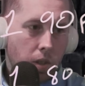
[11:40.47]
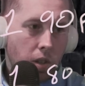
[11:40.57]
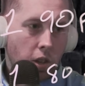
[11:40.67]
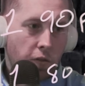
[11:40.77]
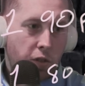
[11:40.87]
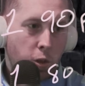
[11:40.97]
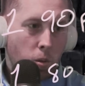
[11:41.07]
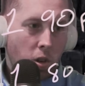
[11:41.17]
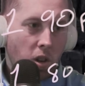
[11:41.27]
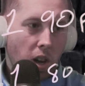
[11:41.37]
Of
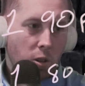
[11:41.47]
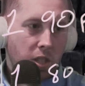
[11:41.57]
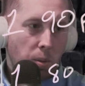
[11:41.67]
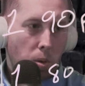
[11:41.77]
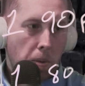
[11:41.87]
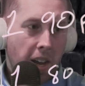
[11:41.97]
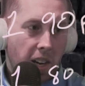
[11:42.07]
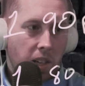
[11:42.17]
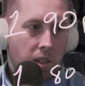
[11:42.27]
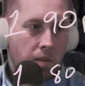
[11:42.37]
$200 that we're
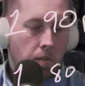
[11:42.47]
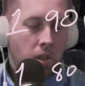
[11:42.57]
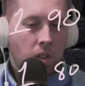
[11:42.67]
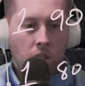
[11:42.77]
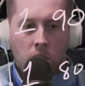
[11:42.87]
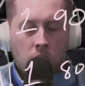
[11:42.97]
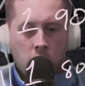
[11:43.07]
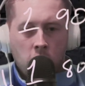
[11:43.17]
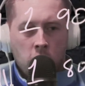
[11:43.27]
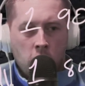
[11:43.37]
paying.
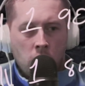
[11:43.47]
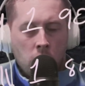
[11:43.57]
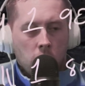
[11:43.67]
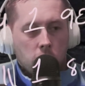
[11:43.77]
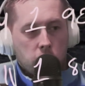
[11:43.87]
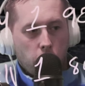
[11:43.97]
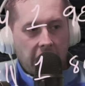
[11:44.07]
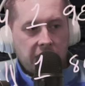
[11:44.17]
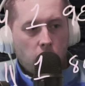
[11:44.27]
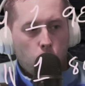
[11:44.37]
So
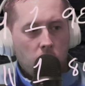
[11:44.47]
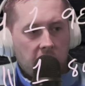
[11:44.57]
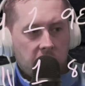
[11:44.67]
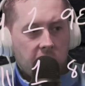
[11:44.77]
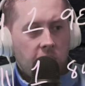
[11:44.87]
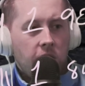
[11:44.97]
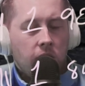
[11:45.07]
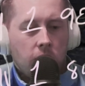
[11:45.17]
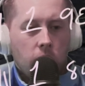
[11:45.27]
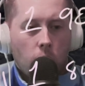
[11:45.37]
that's our risk.
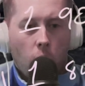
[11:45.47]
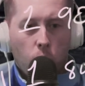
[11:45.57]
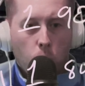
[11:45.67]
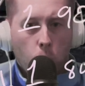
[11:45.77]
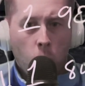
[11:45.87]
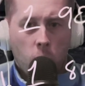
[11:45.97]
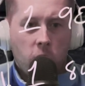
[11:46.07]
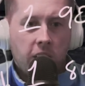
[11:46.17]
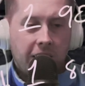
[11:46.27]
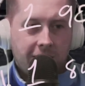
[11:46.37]
Our
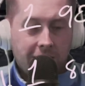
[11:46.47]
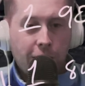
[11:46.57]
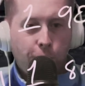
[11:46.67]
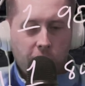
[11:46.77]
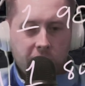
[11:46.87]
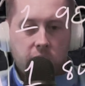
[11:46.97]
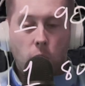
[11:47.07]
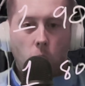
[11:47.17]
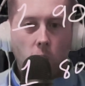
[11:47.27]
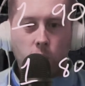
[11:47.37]
reward is the difference.
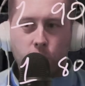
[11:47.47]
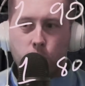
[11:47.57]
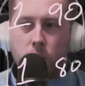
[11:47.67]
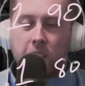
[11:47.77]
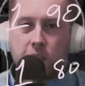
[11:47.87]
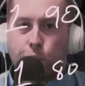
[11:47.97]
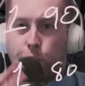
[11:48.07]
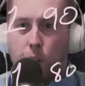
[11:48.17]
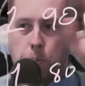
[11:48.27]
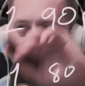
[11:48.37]
So all you're doing is
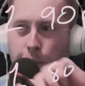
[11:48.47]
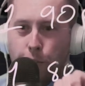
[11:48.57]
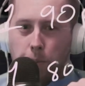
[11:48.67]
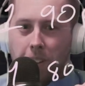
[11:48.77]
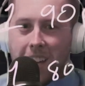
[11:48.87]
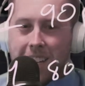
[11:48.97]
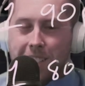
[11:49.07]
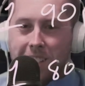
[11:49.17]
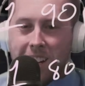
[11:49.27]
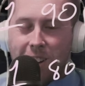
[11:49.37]
flipping it from the
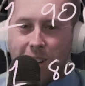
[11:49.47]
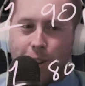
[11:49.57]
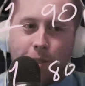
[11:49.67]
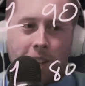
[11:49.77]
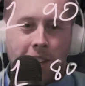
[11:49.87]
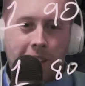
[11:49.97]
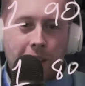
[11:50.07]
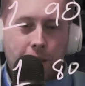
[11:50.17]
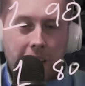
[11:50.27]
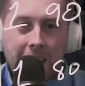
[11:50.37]
last scenario.
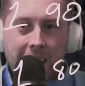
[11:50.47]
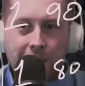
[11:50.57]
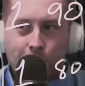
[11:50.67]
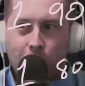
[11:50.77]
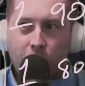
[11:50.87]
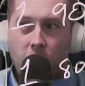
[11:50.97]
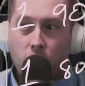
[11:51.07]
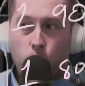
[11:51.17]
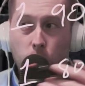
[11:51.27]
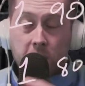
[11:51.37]
That
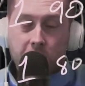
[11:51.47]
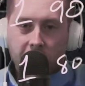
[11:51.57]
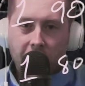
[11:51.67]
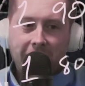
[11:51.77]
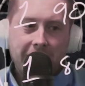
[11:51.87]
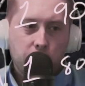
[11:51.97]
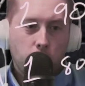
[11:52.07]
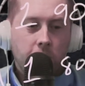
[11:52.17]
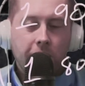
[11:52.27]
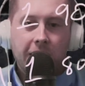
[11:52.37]
$800 risk on the last
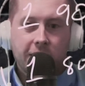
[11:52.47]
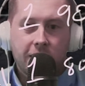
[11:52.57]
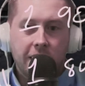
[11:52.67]
one is